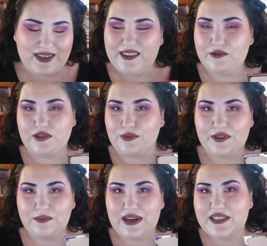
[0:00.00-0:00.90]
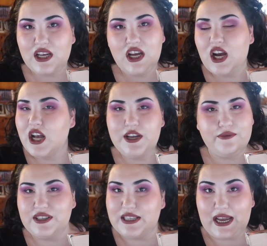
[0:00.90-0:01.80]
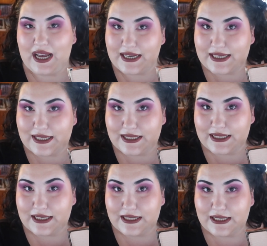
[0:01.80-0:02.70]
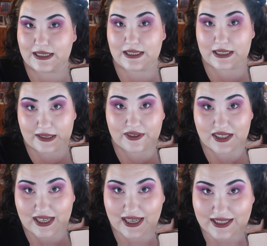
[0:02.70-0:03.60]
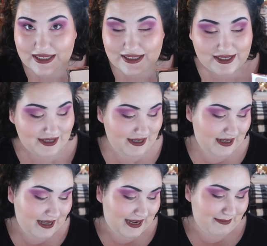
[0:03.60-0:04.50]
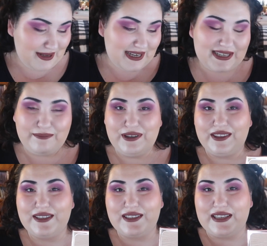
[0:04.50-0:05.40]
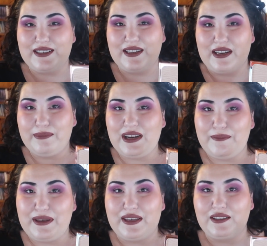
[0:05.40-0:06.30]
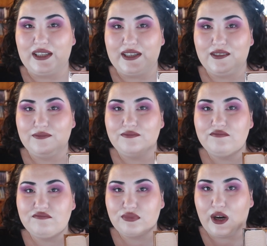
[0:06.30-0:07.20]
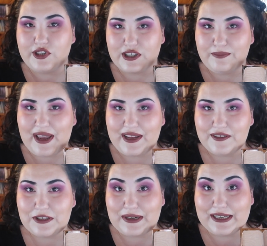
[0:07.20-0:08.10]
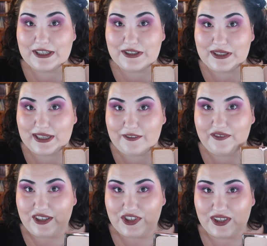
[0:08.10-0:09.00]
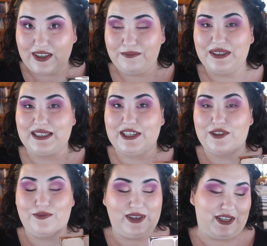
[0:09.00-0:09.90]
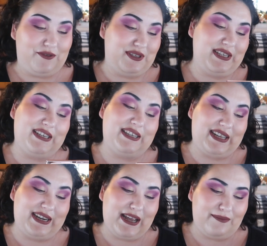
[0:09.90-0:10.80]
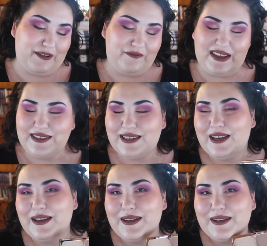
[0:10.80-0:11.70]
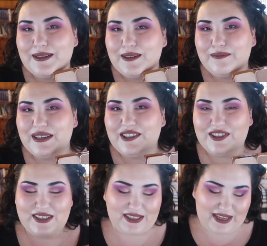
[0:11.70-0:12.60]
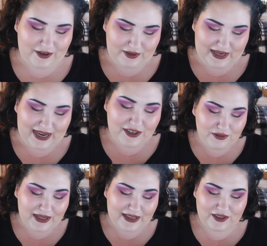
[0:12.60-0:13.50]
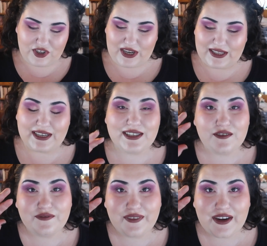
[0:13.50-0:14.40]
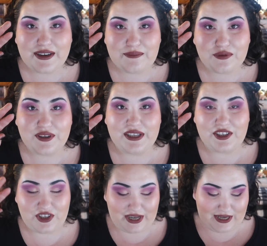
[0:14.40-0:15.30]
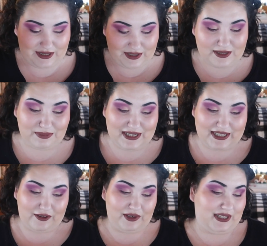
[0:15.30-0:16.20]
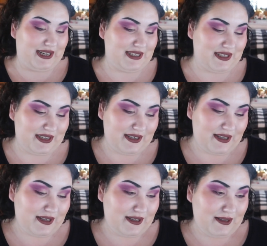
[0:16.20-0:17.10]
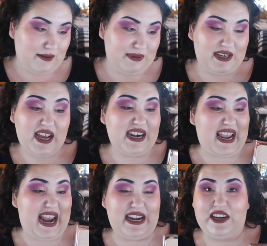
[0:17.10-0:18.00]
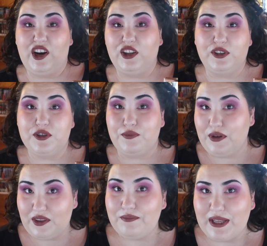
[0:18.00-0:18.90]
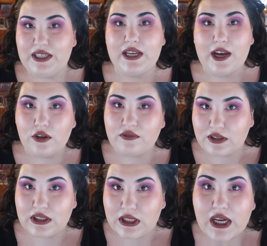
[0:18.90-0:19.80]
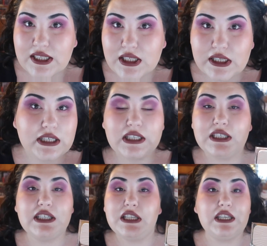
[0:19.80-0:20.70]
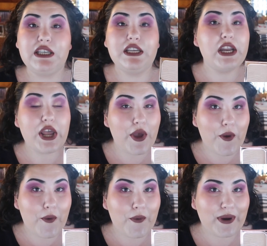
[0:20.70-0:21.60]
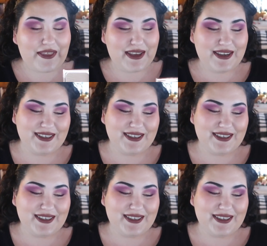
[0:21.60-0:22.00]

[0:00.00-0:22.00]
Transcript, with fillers: This wasn't worth the price. Uh, it was not. It was not. I probably need to put this in an upcoming, like, project pan so I actually, like, finish it up because I just want to use it and get it out of my face. But it's just like, okay, I like the shade. It is a very pretty shade and it does blend out really nicely but not $80 worth of blending out really nicely. No. I think,